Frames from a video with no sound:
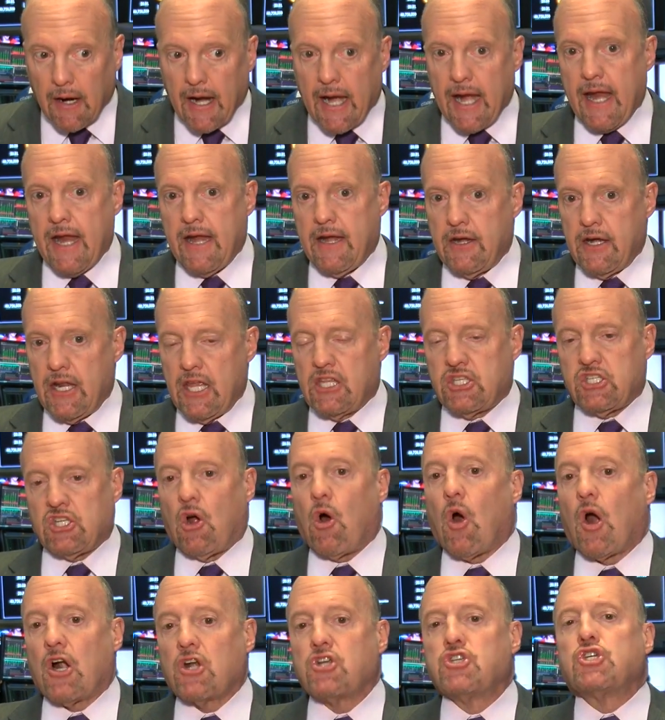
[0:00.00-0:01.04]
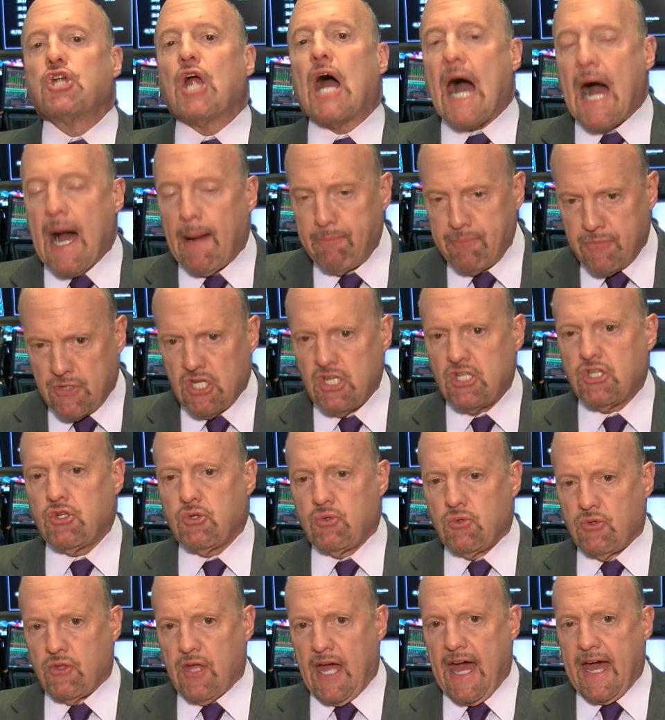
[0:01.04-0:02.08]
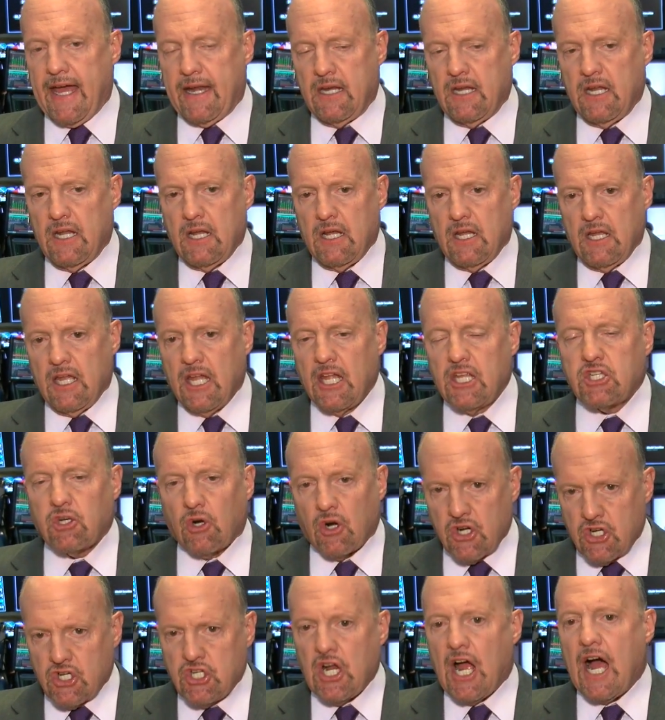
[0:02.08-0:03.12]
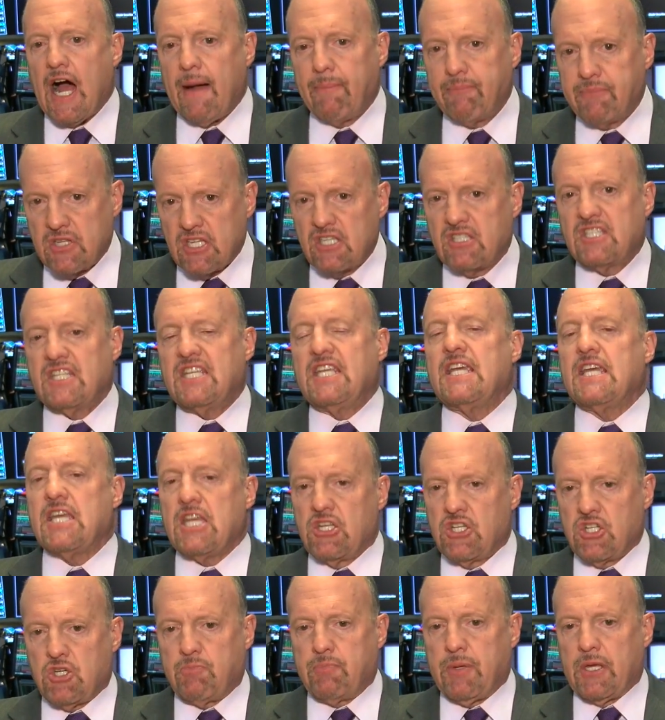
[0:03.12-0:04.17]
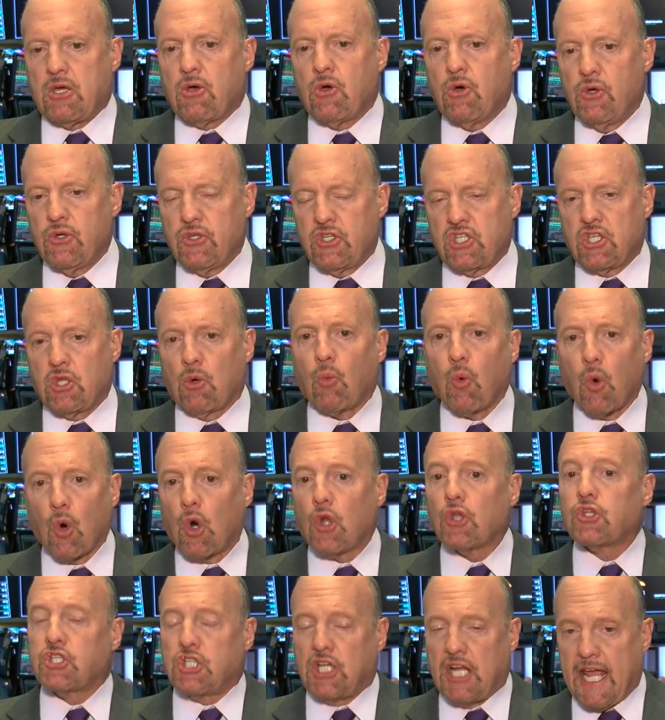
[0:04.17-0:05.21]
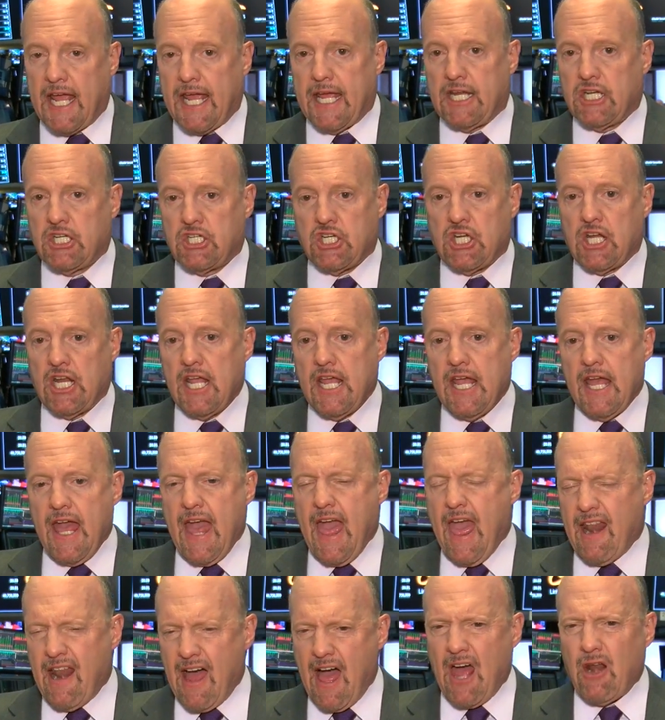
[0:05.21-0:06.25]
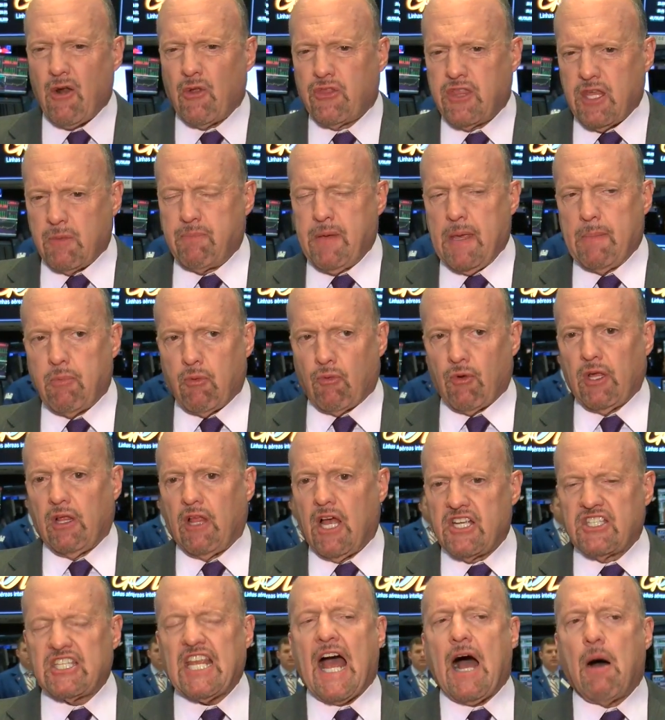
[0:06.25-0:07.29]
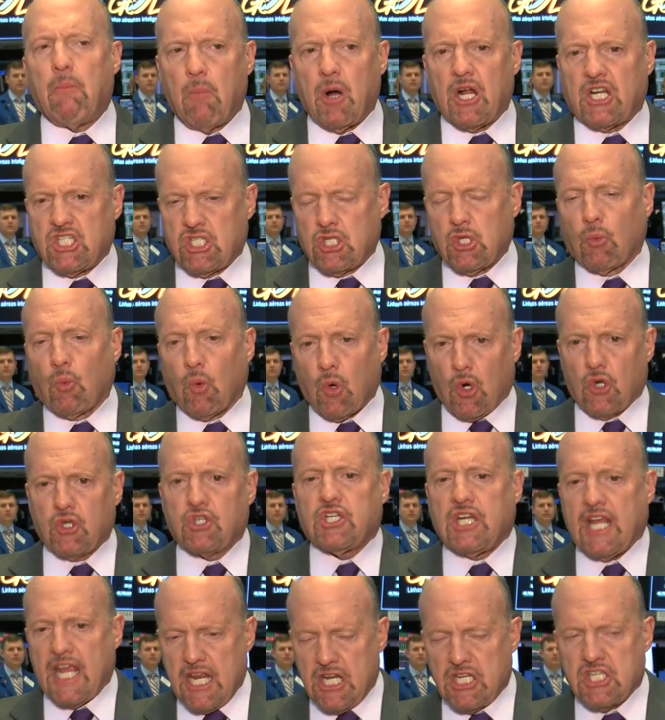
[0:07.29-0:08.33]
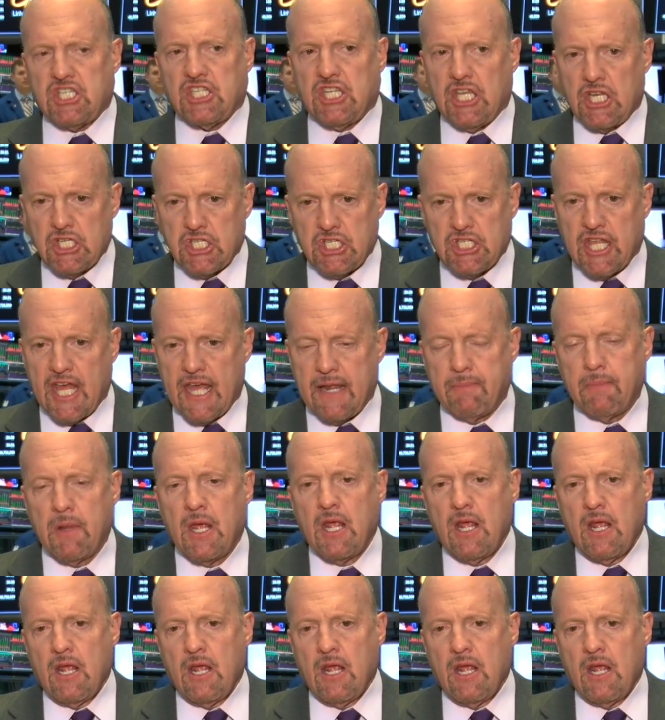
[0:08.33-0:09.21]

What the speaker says: And it's our job to do that. It's our job to teach because the world changed. And I don't think people realize how much the world changed since then.